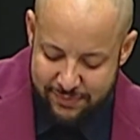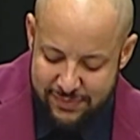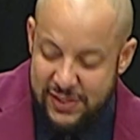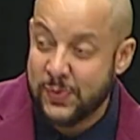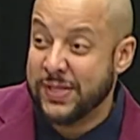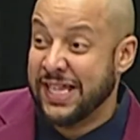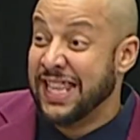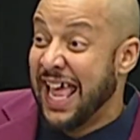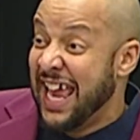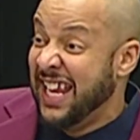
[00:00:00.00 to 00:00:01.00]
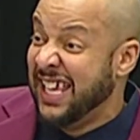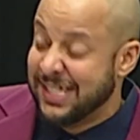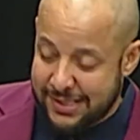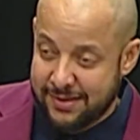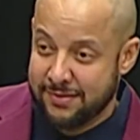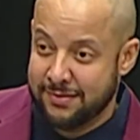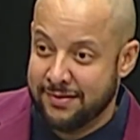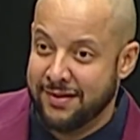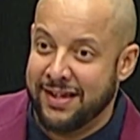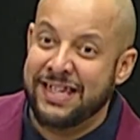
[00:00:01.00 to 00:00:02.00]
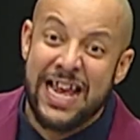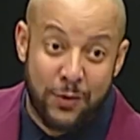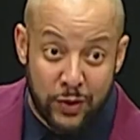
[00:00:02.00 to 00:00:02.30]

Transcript: This was in the 80s. And Dad